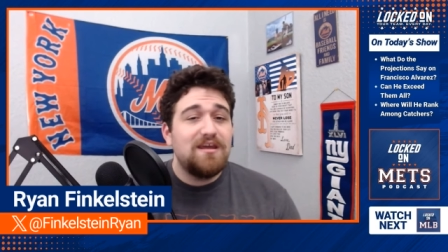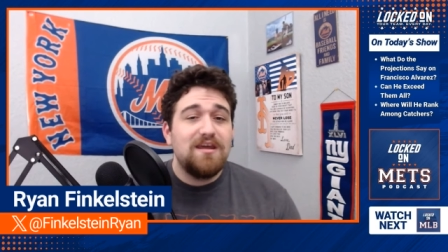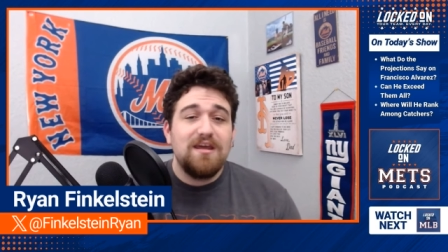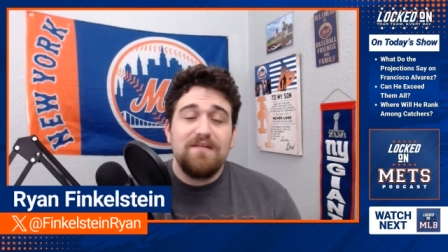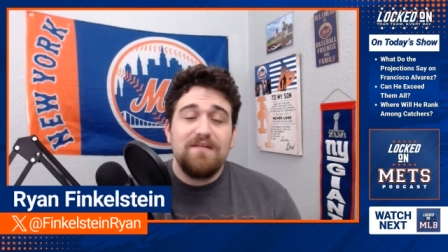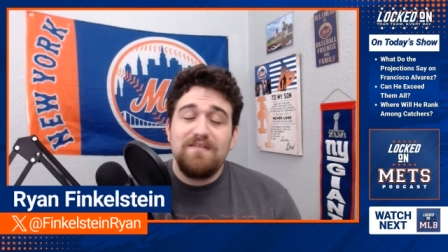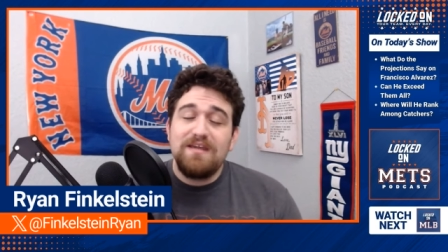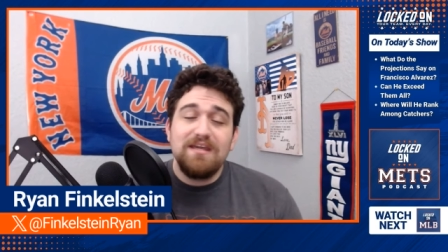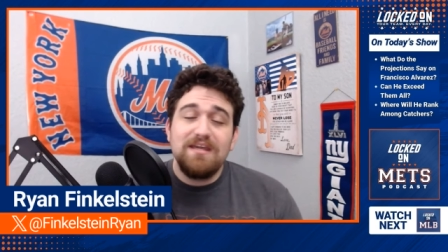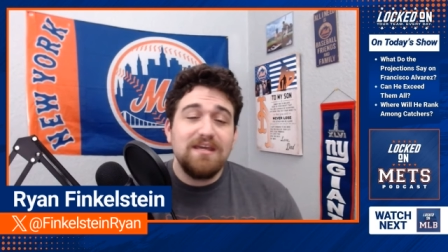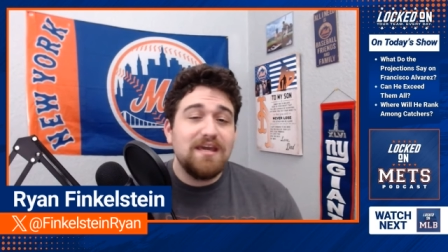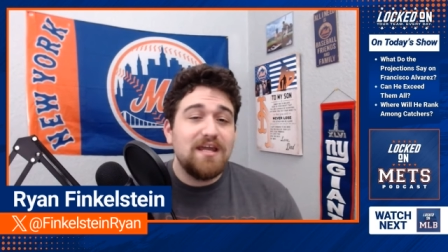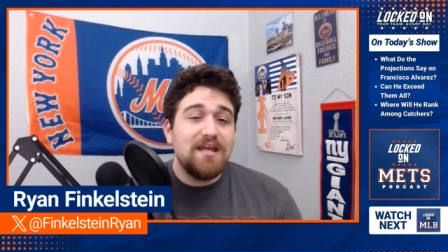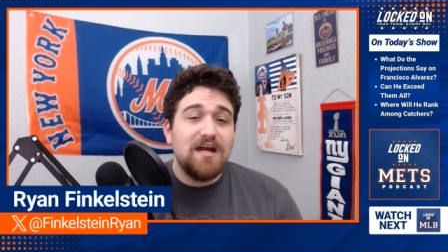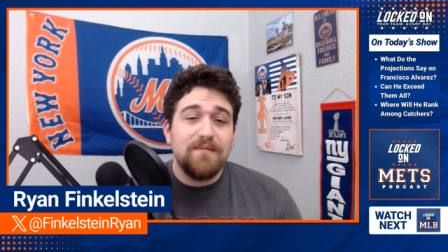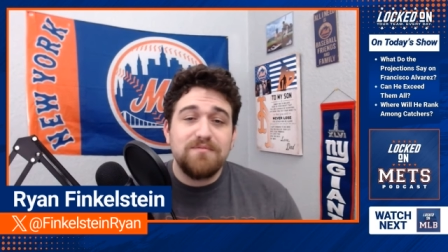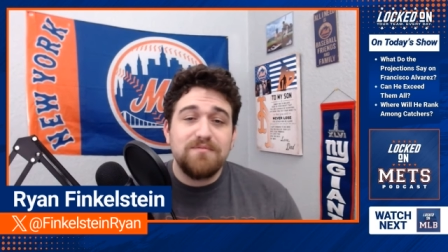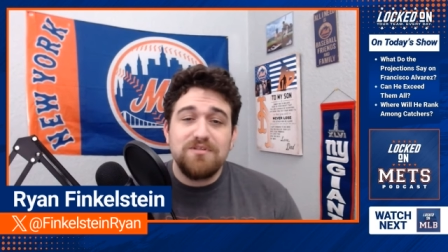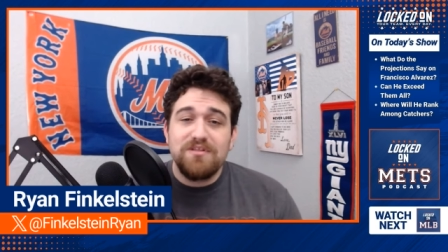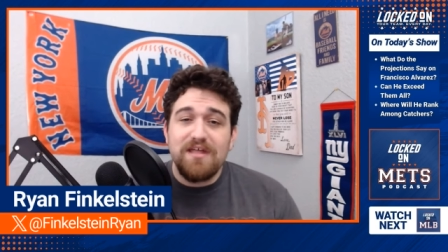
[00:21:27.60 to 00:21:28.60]
if he can get
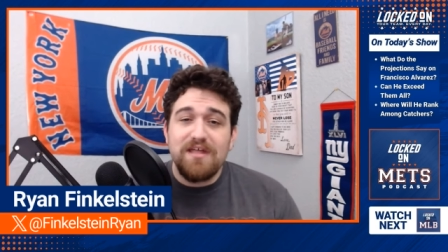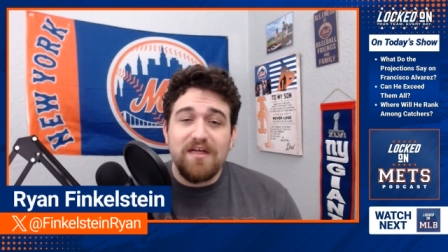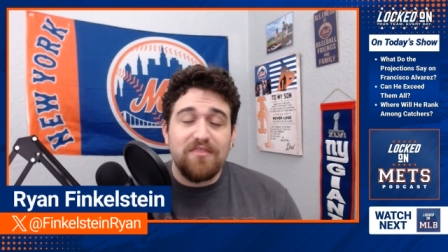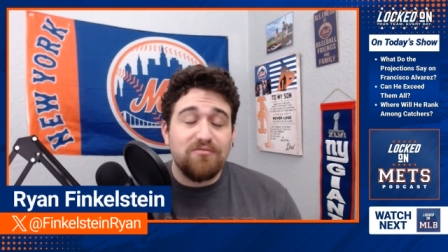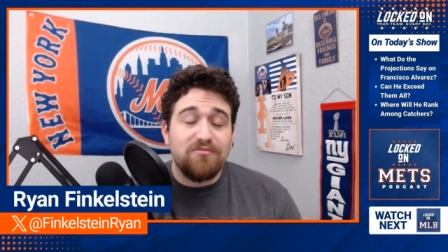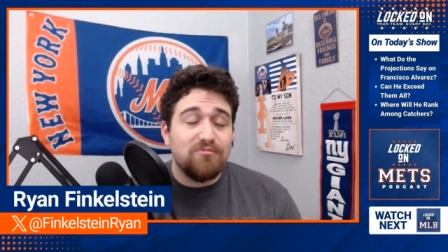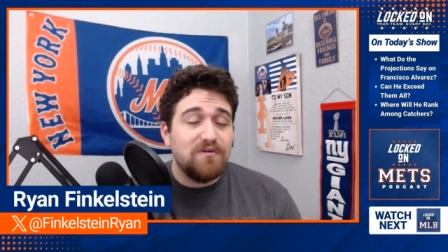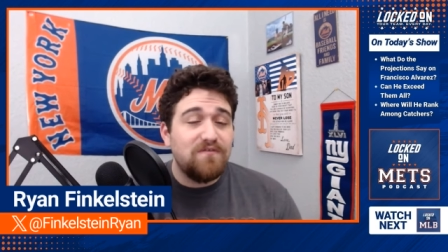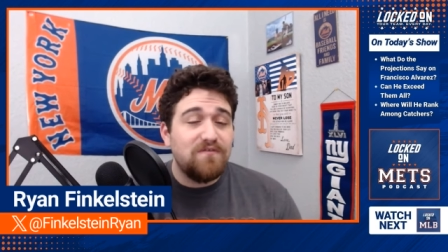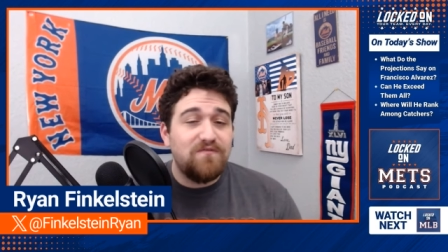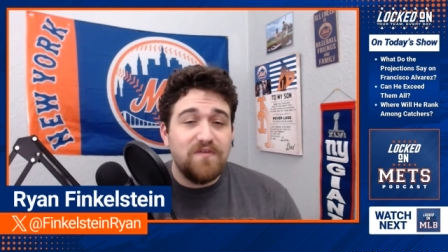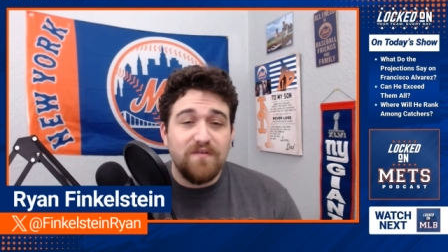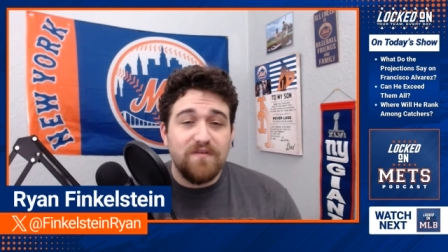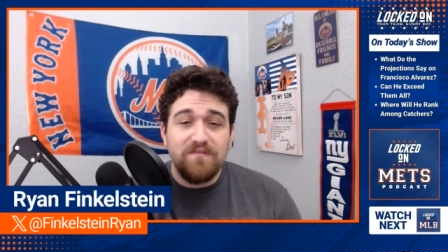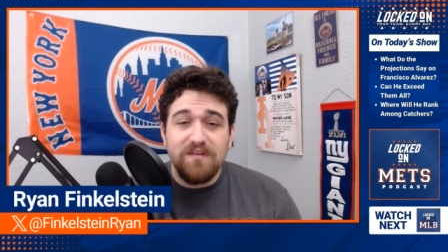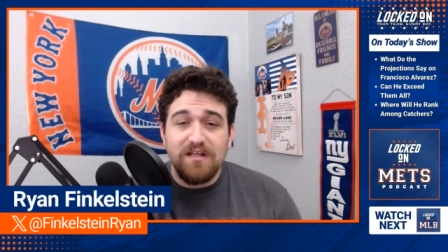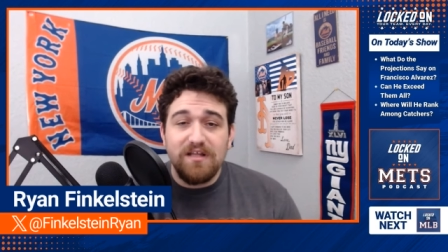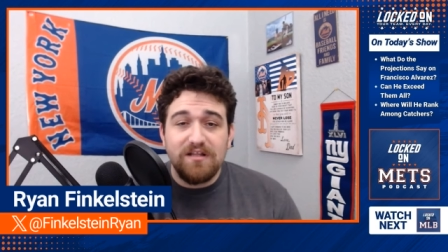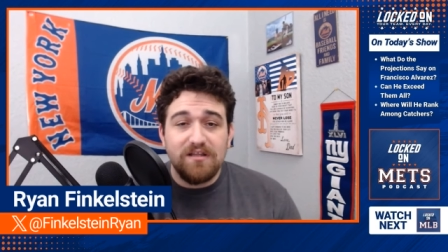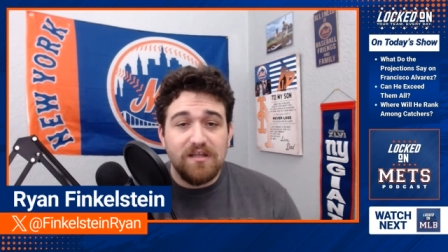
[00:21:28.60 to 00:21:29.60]
up to that
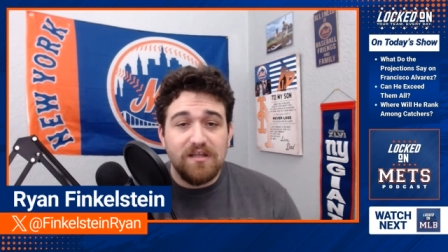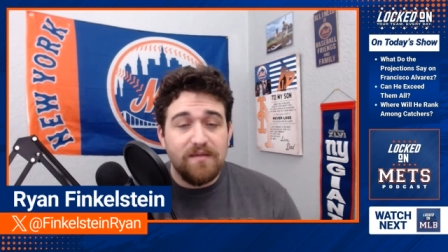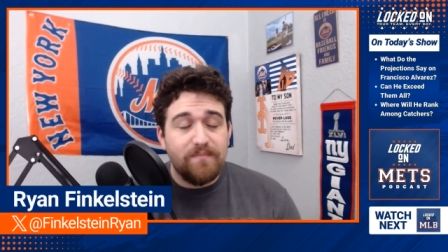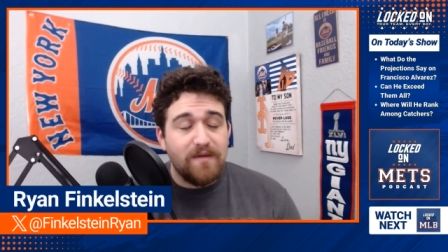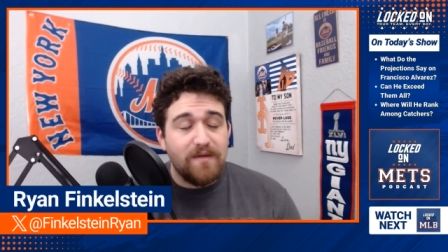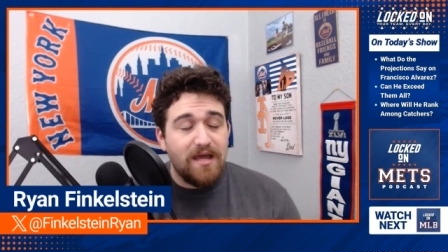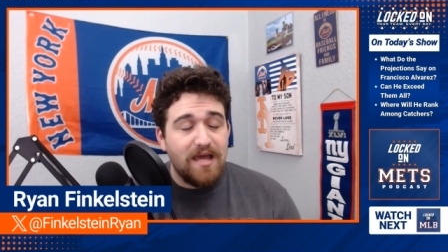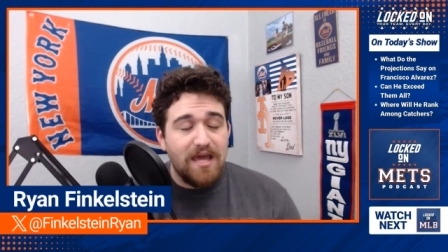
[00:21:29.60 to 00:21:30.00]
350 clip,